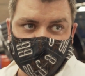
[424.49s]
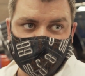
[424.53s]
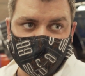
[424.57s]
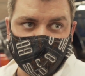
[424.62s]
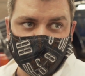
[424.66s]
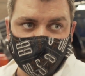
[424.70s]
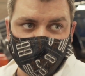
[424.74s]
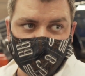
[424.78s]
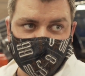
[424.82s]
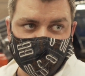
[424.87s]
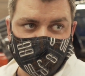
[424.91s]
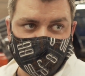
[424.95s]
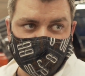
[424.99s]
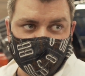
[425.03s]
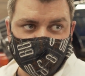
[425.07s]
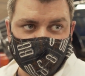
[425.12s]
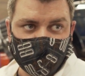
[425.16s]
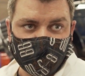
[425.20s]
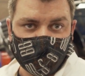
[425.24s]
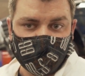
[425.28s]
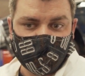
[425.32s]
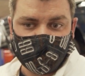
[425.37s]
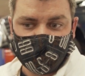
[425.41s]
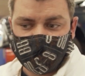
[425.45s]
It's going
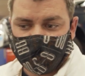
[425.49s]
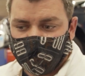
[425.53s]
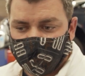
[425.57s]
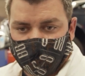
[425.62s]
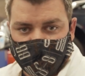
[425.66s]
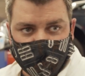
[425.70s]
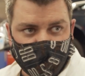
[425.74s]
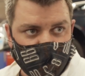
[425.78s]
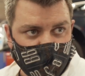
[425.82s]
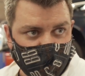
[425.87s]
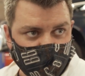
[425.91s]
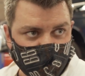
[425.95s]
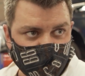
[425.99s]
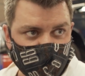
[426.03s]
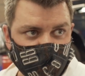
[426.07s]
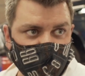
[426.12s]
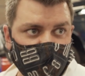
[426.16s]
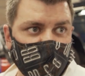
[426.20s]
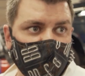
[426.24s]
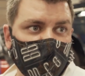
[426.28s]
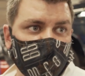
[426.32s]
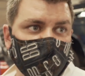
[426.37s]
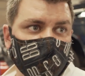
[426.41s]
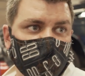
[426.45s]
to seize up a balance
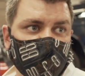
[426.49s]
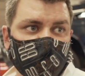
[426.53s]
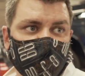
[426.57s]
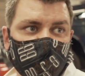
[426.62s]
shaft.